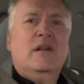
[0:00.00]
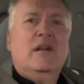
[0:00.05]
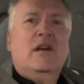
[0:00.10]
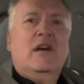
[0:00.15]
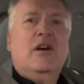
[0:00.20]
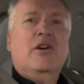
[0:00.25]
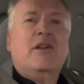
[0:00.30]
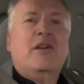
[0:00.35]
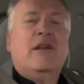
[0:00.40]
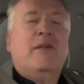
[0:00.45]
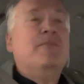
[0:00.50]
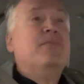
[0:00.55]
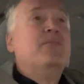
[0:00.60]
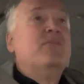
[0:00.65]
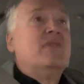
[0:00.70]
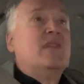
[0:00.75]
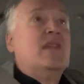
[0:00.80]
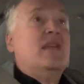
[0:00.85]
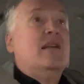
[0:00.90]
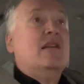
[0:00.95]
Okay,
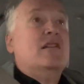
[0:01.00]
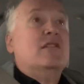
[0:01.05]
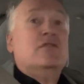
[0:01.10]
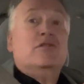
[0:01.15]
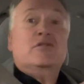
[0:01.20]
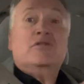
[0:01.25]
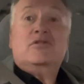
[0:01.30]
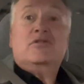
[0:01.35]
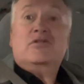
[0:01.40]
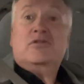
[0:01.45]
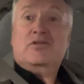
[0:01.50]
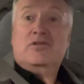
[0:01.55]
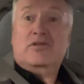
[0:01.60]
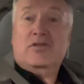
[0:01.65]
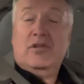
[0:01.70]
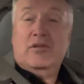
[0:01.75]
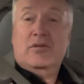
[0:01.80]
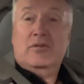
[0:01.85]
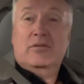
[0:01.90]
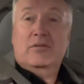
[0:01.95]

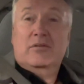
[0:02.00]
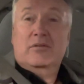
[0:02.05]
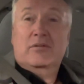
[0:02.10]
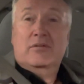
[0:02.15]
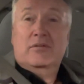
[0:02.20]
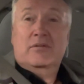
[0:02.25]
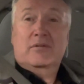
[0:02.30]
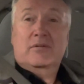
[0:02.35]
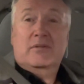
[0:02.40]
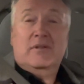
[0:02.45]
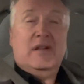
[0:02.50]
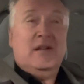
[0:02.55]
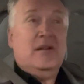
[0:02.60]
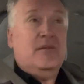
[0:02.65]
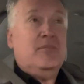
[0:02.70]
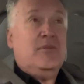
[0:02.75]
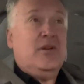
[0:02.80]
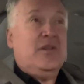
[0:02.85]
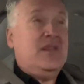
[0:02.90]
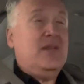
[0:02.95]
so
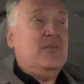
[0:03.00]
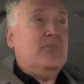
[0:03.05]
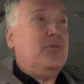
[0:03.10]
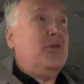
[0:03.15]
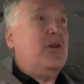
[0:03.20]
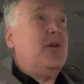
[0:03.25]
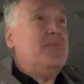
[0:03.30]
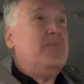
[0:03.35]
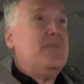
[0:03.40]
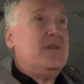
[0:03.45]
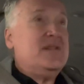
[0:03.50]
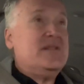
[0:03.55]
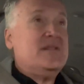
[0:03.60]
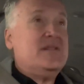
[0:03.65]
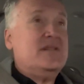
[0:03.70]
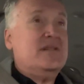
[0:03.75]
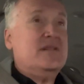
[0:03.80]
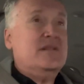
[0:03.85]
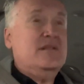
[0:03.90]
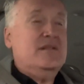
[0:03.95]
I think prime
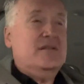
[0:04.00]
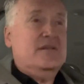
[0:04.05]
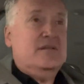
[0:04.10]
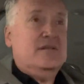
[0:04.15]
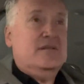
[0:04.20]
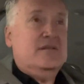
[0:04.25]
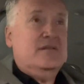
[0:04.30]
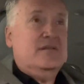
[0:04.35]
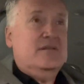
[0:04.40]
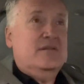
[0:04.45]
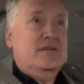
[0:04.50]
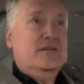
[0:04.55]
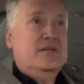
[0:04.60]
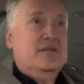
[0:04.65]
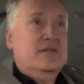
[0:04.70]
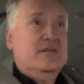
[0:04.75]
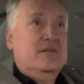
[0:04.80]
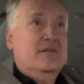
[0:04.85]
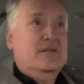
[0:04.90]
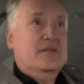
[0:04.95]
ministers,
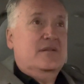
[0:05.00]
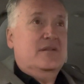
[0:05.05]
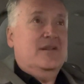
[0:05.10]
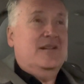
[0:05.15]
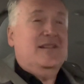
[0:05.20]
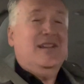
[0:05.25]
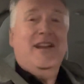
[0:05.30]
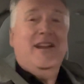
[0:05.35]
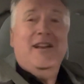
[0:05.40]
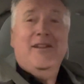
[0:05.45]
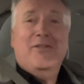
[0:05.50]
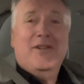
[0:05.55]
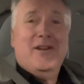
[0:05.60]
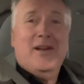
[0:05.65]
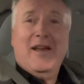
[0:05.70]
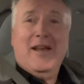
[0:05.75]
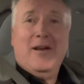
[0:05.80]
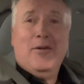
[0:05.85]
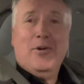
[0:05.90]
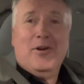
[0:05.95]
I don't even
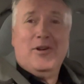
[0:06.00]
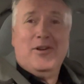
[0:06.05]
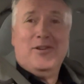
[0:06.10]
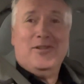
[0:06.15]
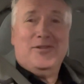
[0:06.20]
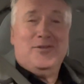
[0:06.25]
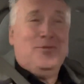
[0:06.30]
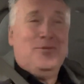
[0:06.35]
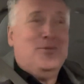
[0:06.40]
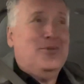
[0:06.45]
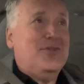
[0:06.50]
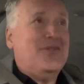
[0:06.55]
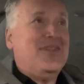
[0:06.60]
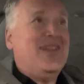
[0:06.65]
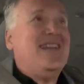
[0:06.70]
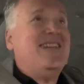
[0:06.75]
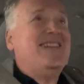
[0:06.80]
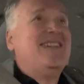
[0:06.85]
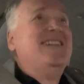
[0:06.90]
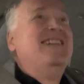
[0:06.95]
know how I got to all of that.